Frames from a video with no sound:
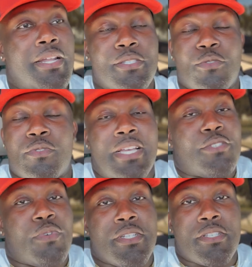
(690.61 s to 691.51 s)
That's
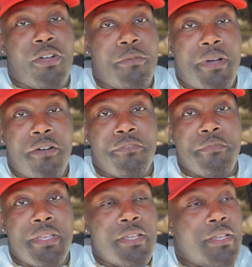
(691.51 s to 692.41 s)
what it's all about for
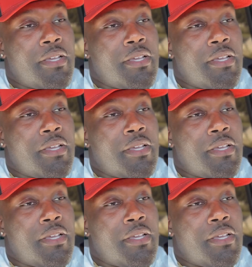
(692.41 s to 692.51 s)
me.